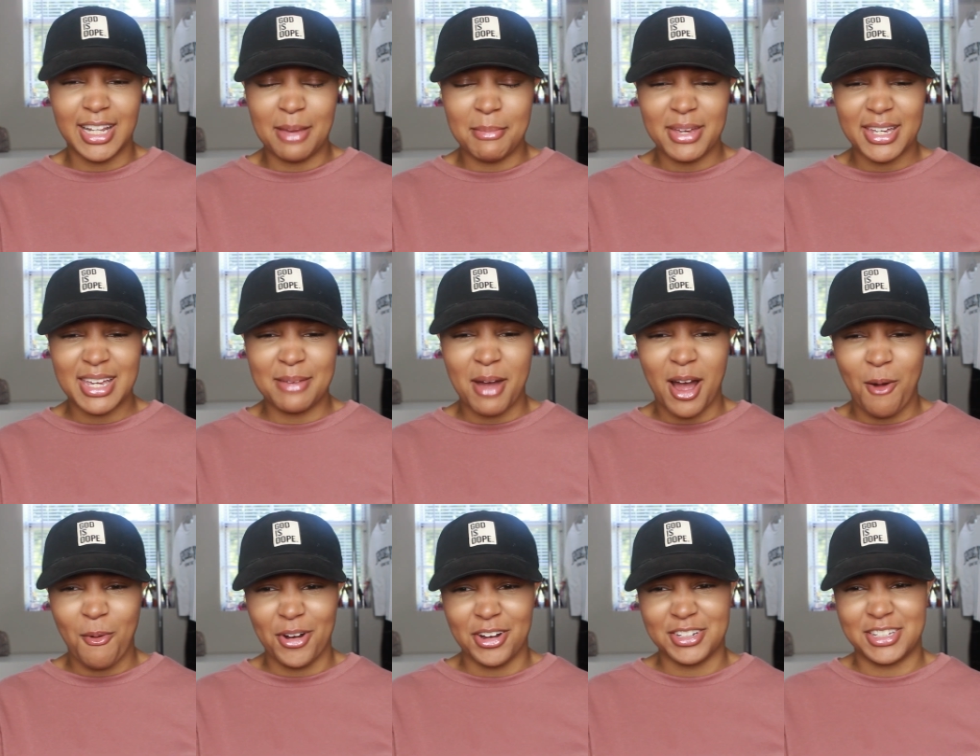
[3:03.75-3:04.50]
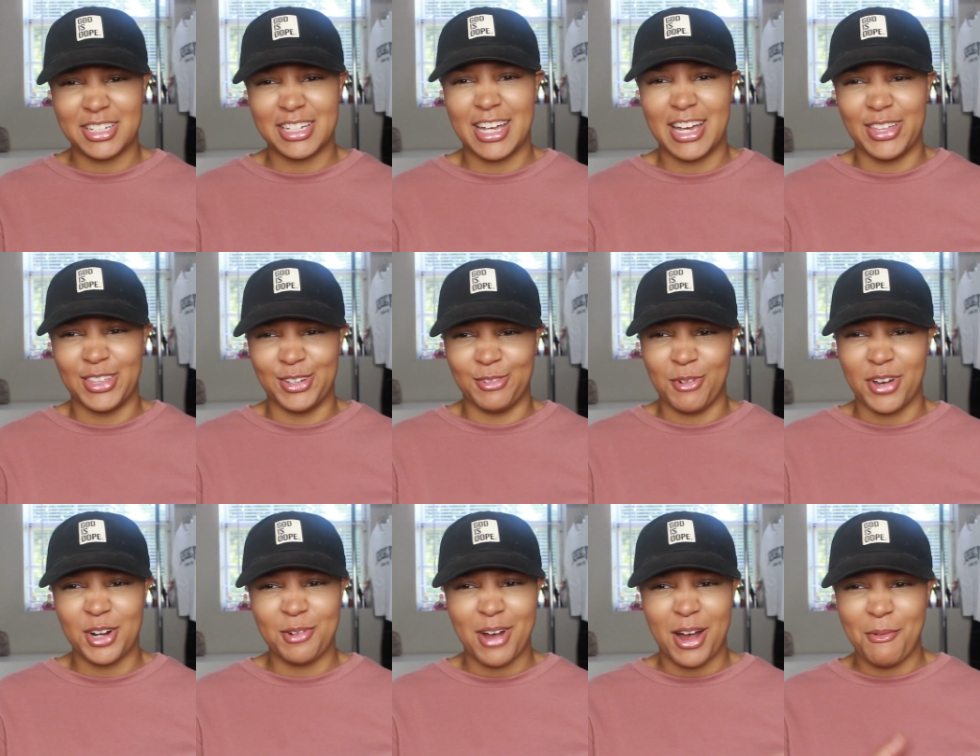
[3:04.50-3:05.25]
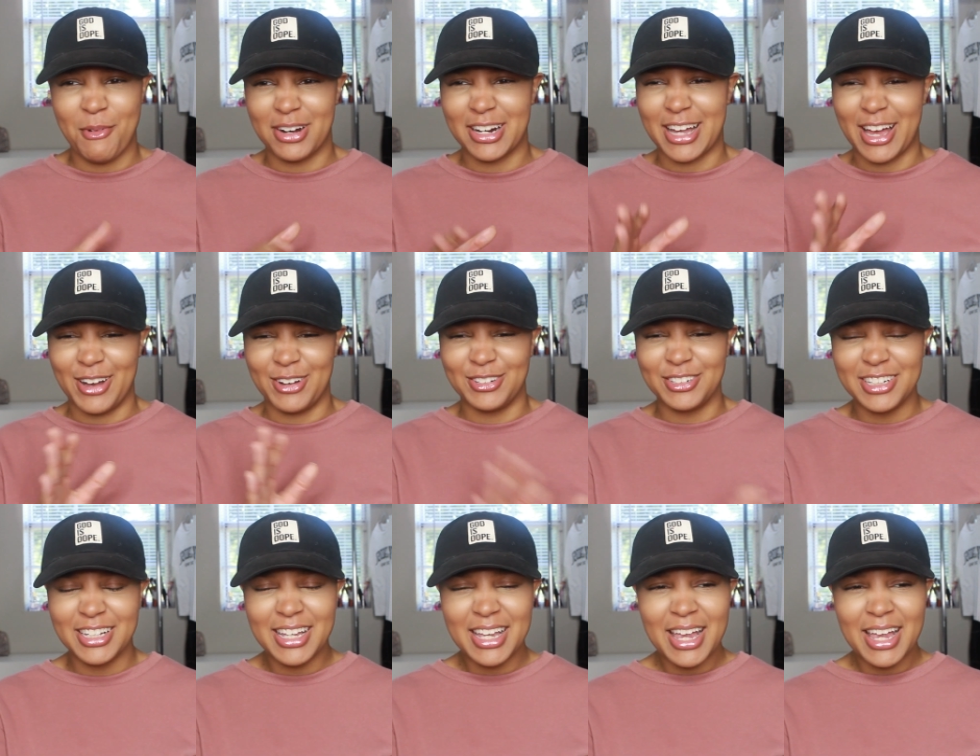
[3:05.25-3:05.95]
let me get my words together. Where do I want to go?